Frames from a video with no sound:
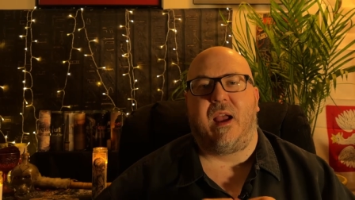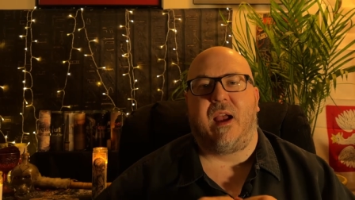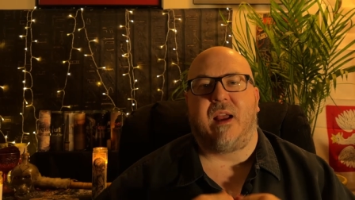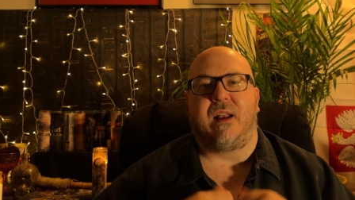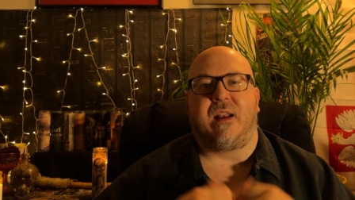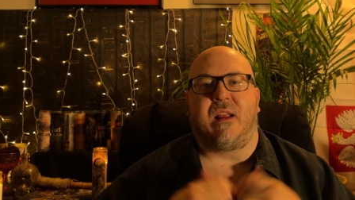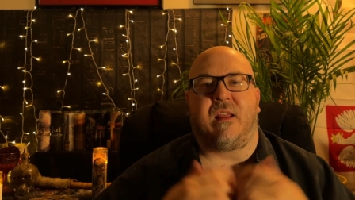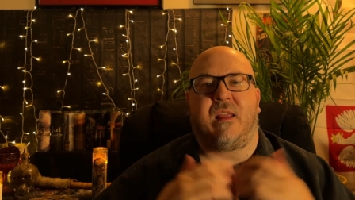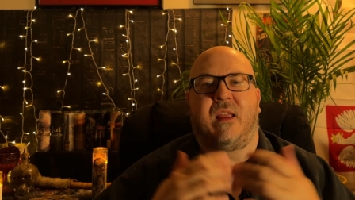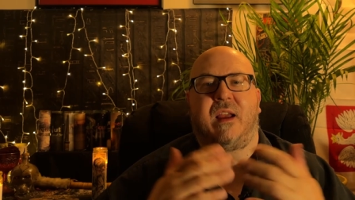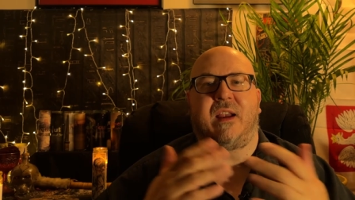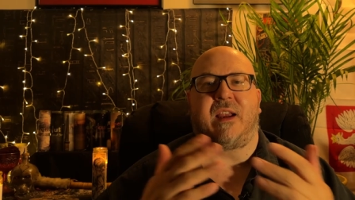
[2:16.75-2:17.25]

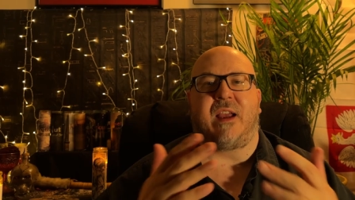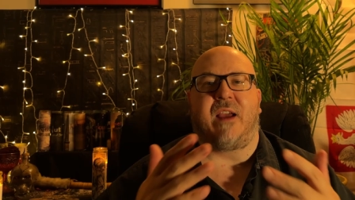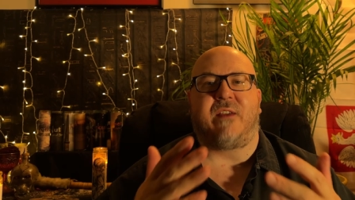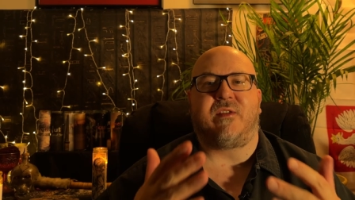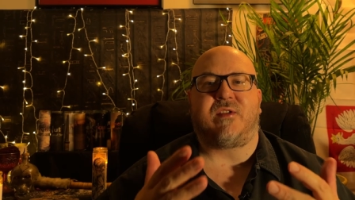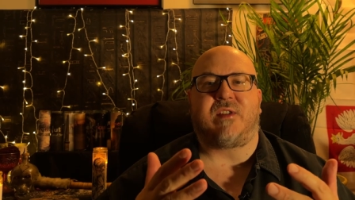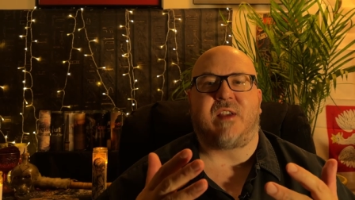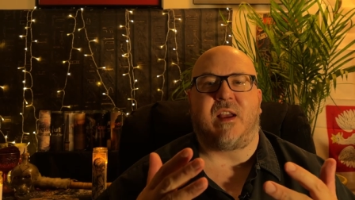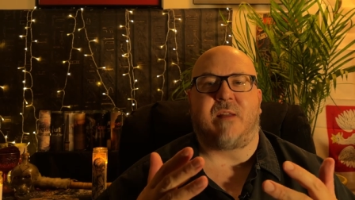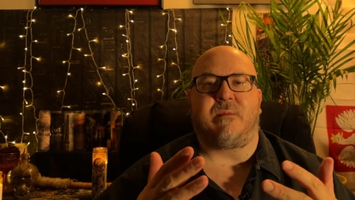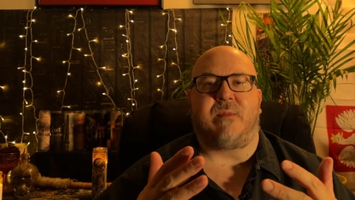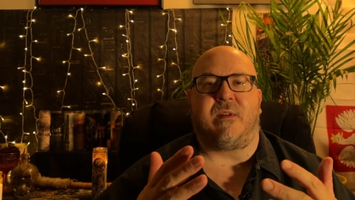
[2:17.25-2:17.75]
Now, like I've
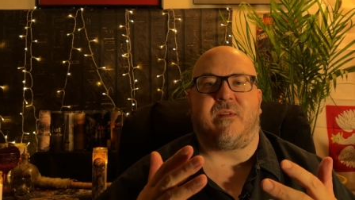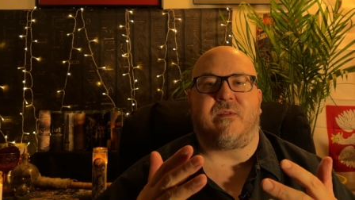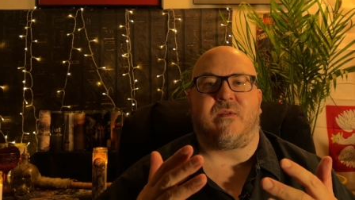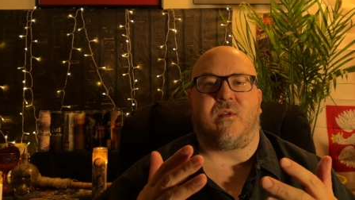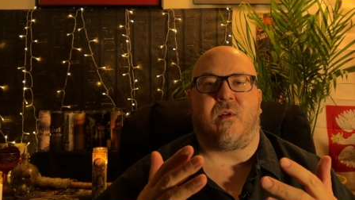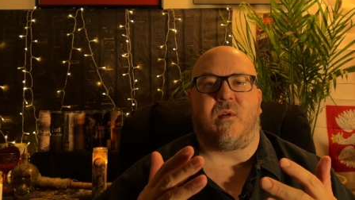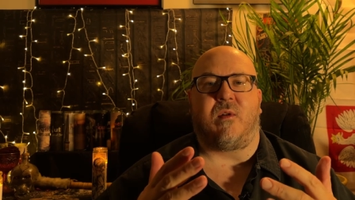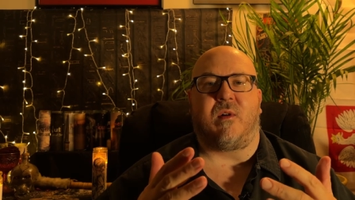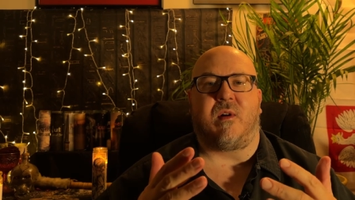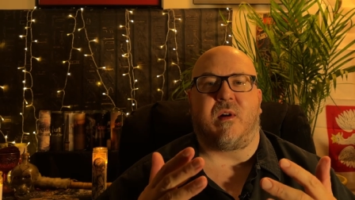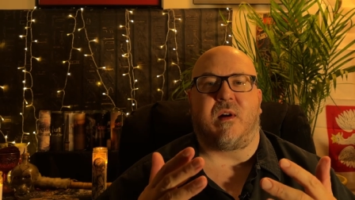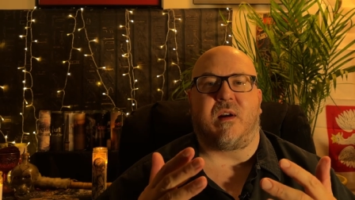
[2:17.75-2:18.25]
said
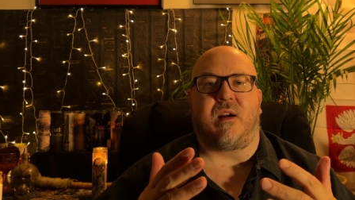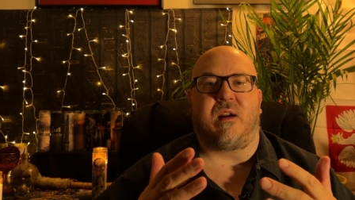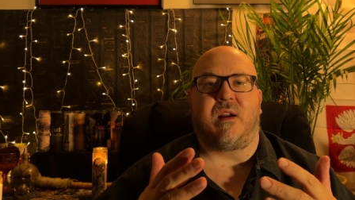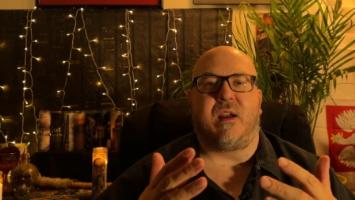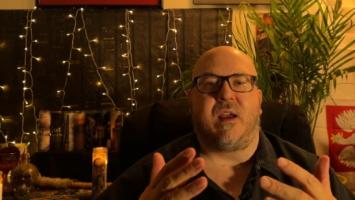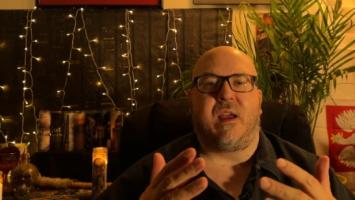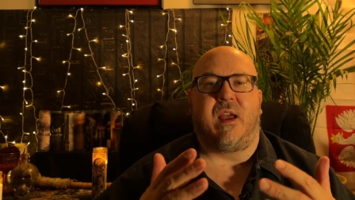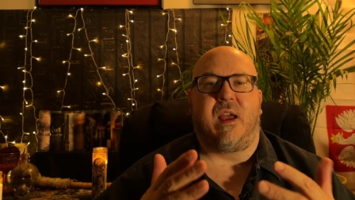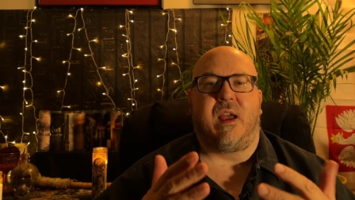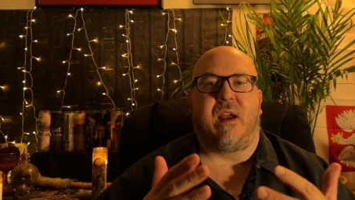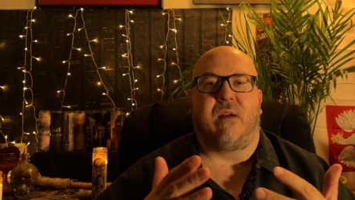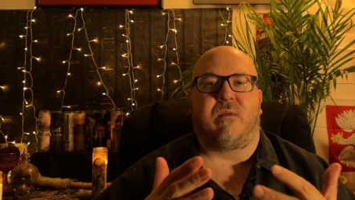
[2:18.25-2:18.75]
before,
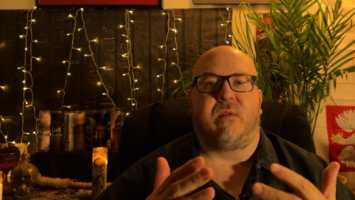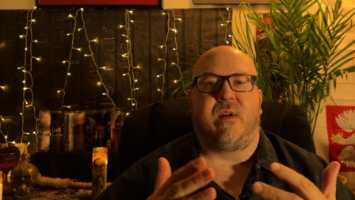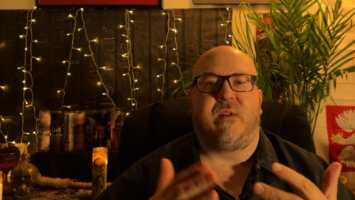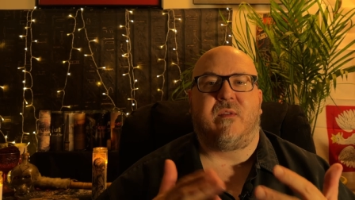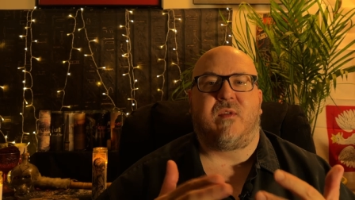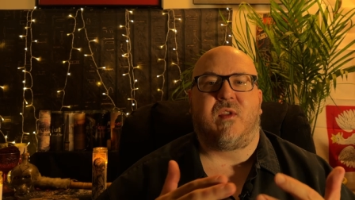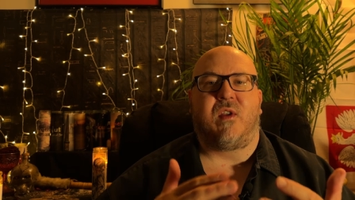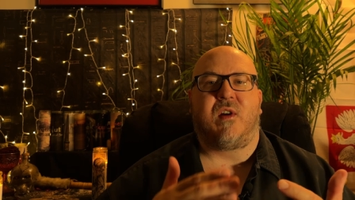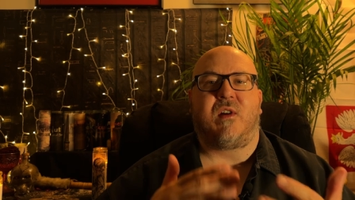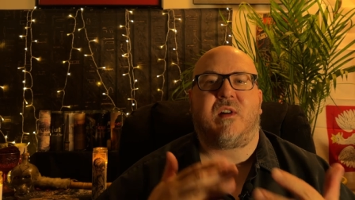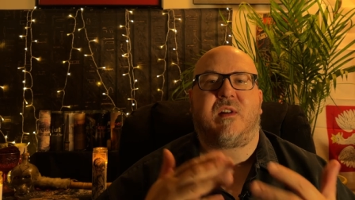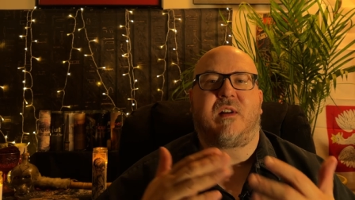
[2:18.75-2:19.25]

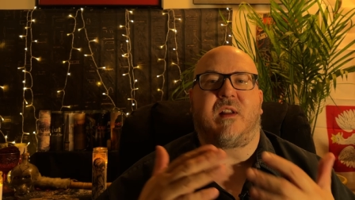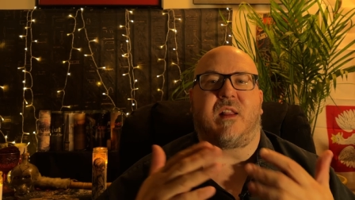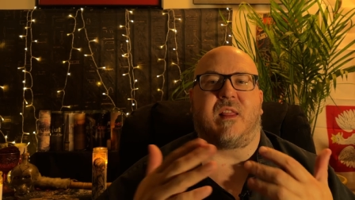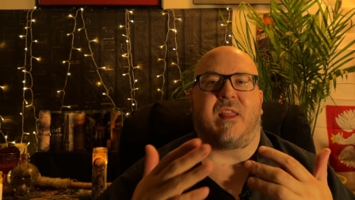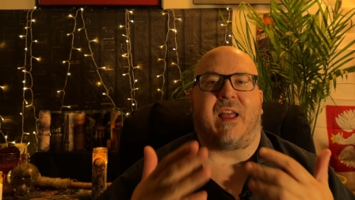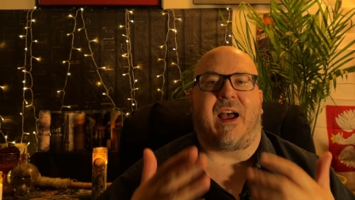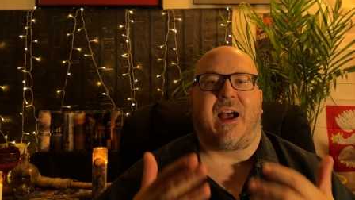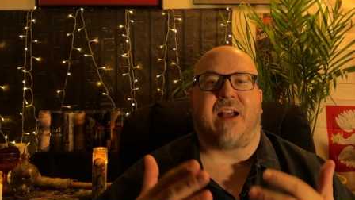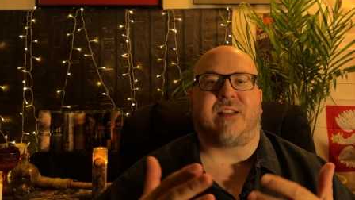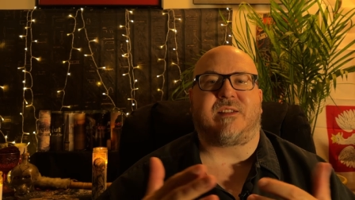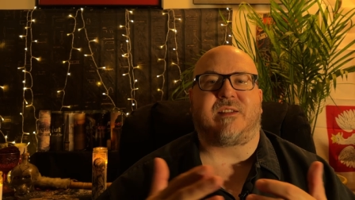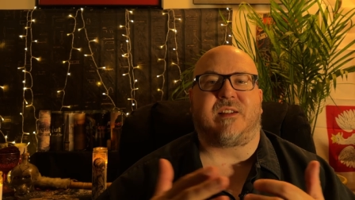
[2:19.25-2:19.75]
we've learned a
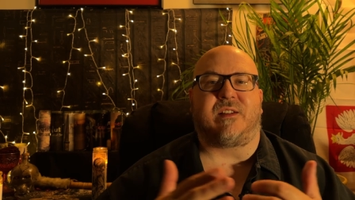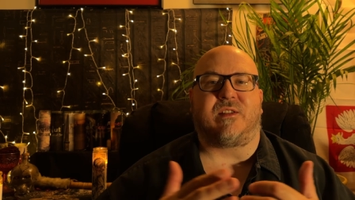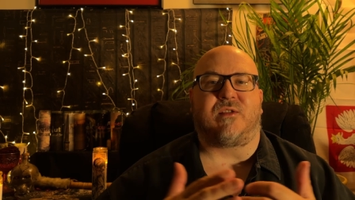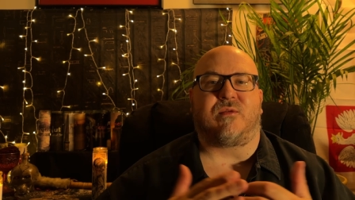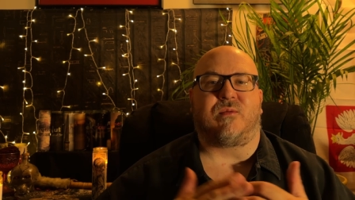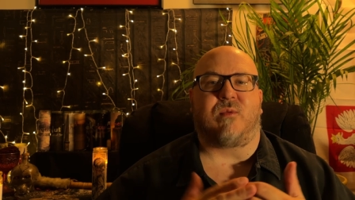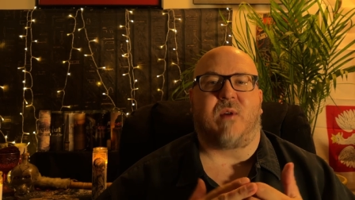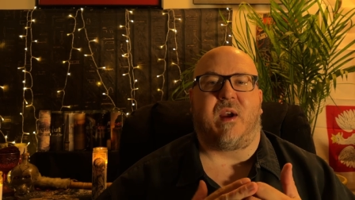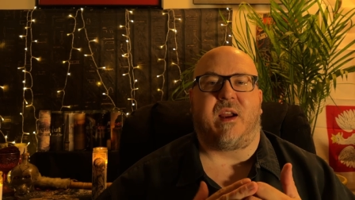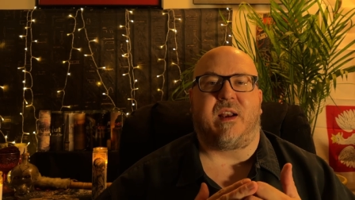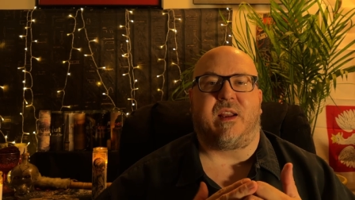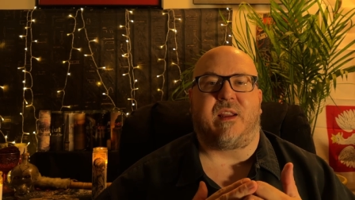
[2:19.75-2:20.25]
lot since
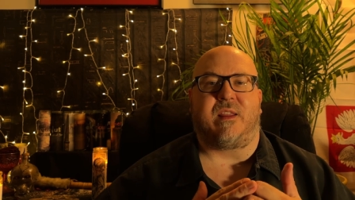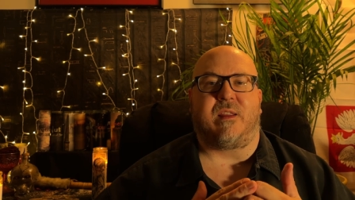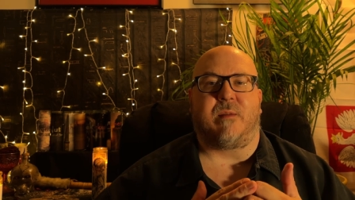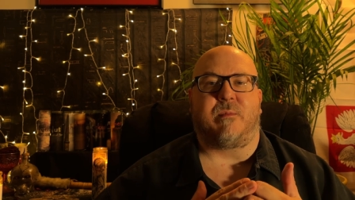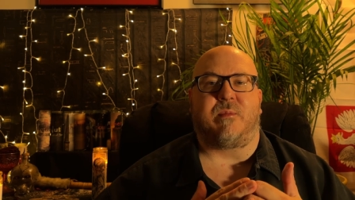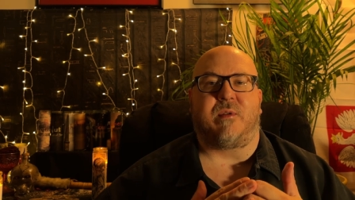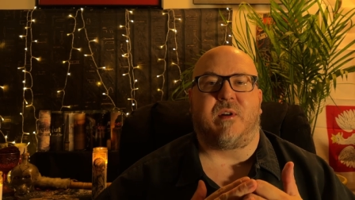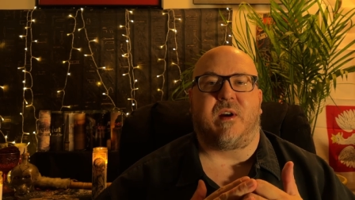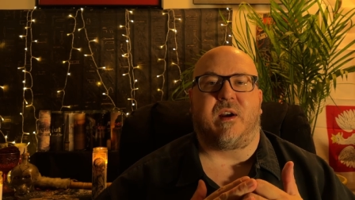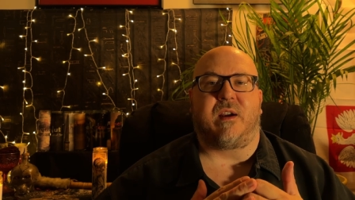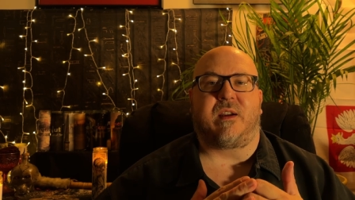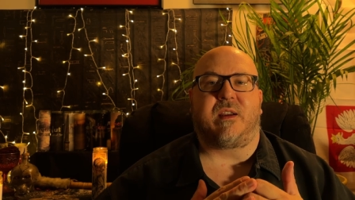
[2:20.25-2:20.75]
writing the
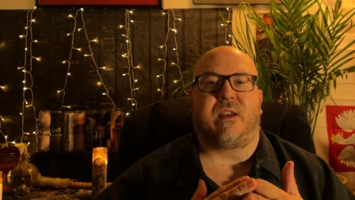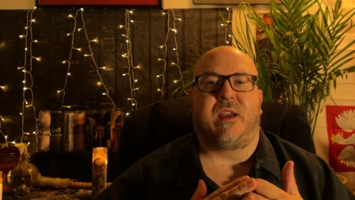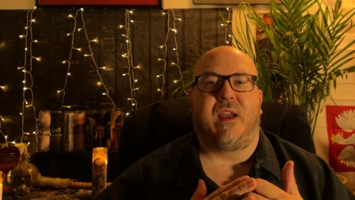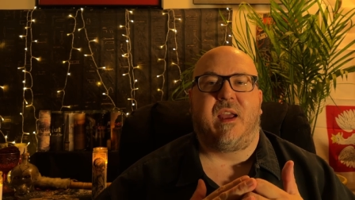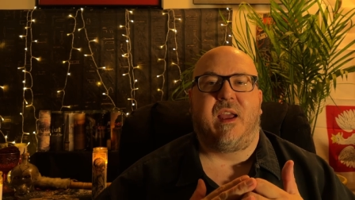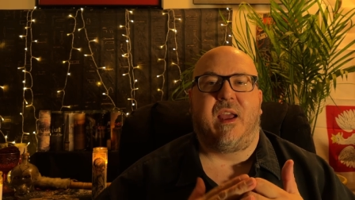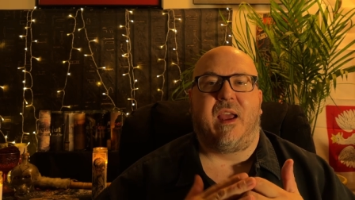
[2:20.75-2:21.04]
book,